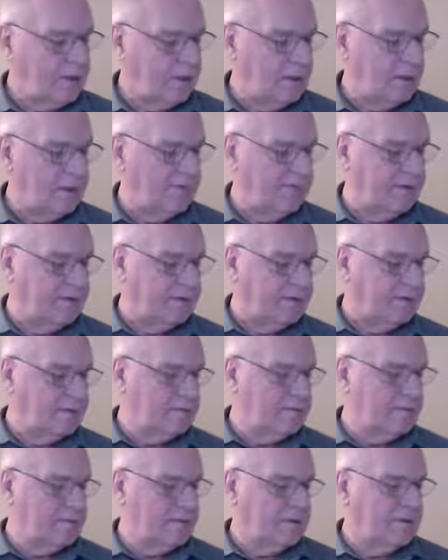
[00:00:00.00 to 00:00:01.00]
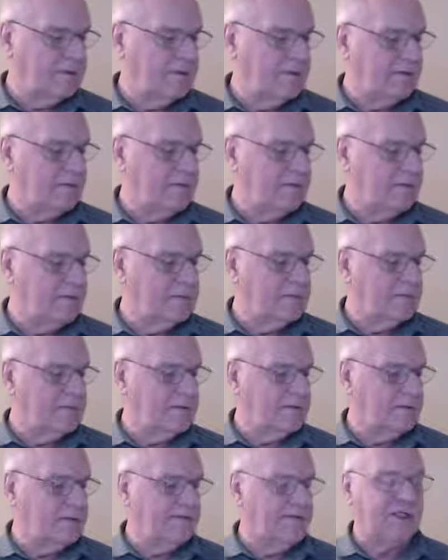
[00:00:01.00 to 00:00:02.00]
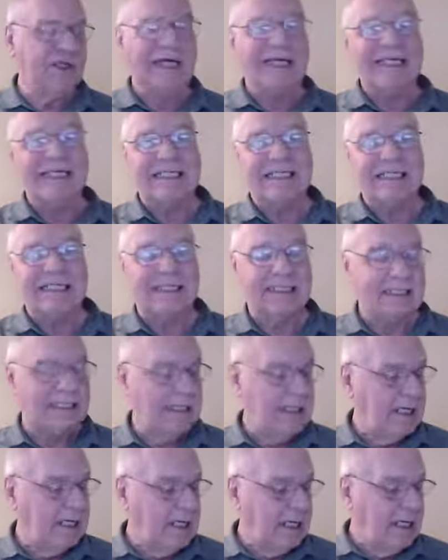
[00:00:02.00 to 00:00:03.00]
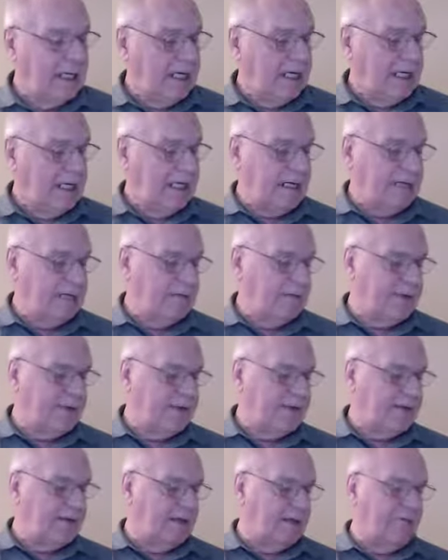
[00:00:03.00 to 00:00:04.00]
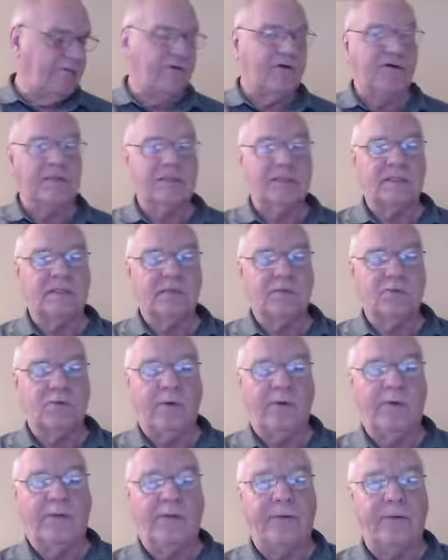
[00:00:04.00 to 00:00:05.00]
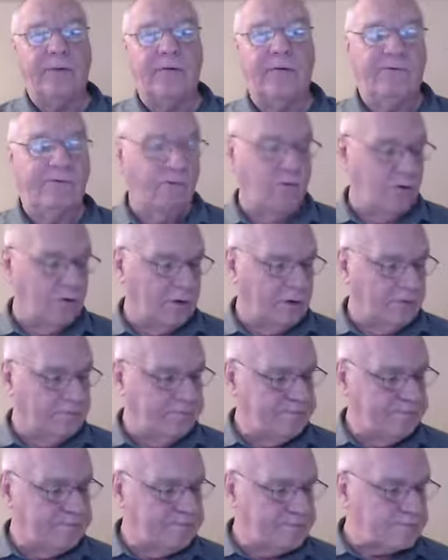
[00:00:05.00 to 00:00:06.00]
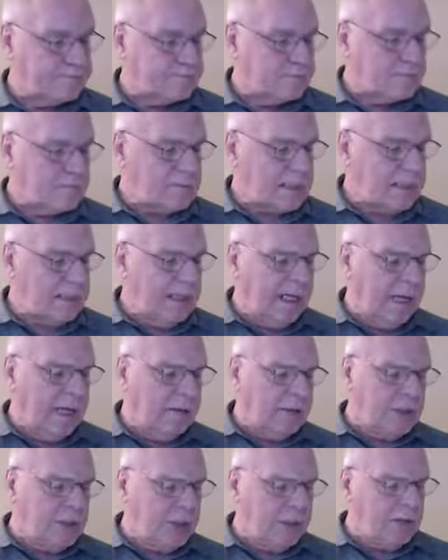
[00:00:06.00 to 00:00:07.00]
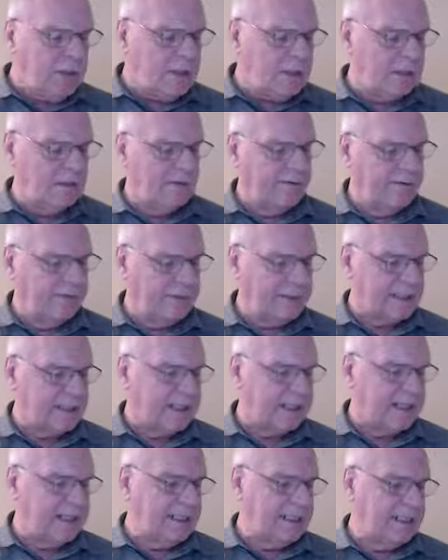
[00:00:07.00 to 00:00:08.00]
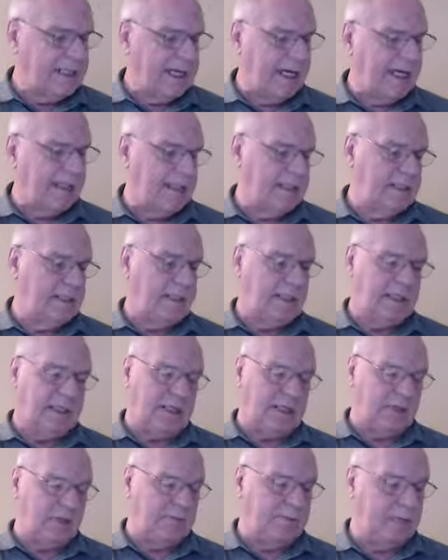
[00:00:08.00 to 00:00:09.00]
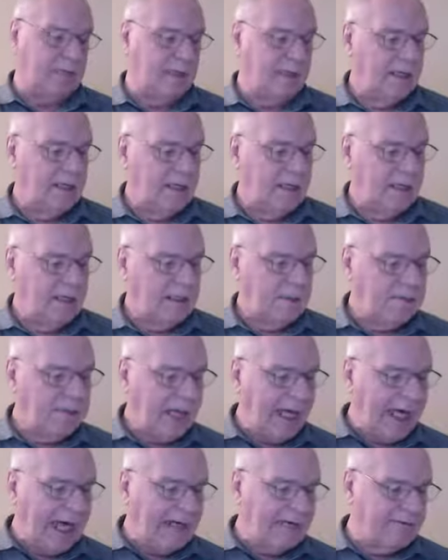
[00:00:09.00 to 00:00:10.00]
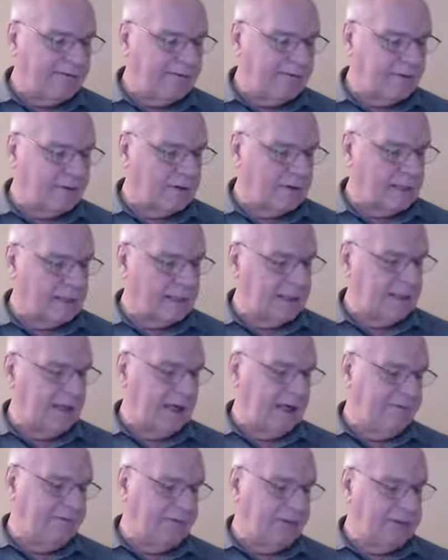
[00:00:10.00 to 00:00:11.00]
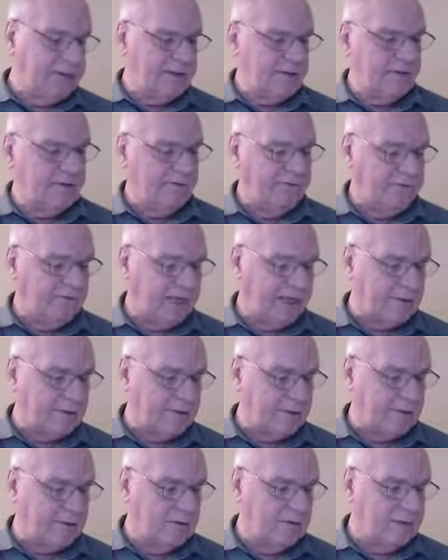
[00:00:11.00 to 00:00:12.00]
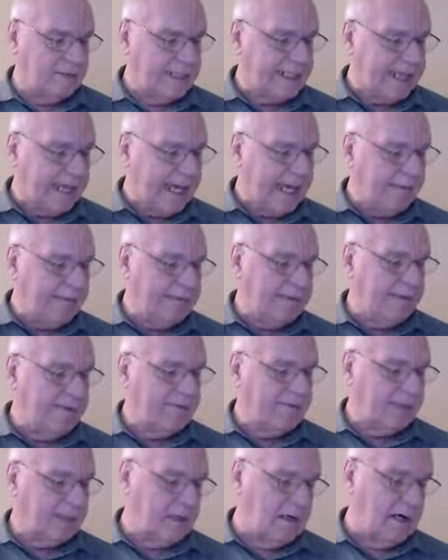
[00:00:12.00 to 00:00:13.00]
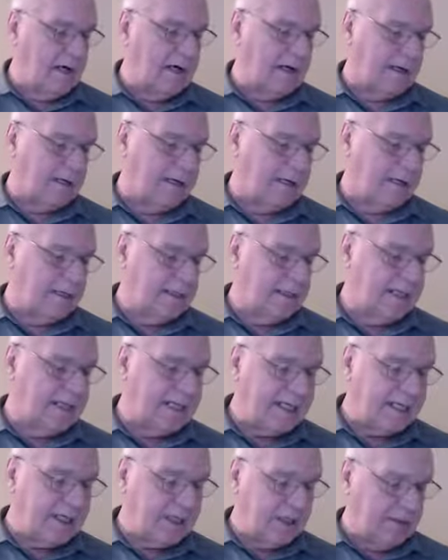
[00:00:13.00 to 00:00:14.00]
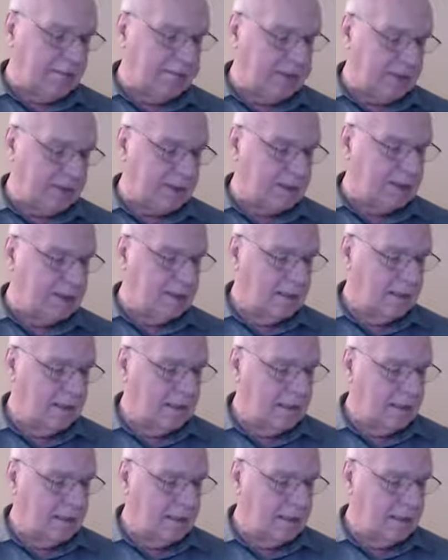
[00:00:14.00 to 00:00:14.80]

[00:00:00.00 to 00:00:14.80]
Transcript: of, uh, of Genesis. And I'm going to read uh, verses 1 through 4. Now Joseph was taken down into Egypt, and Potiphar, an officer of Pharaoh, the captain of the guard, an Egyptian,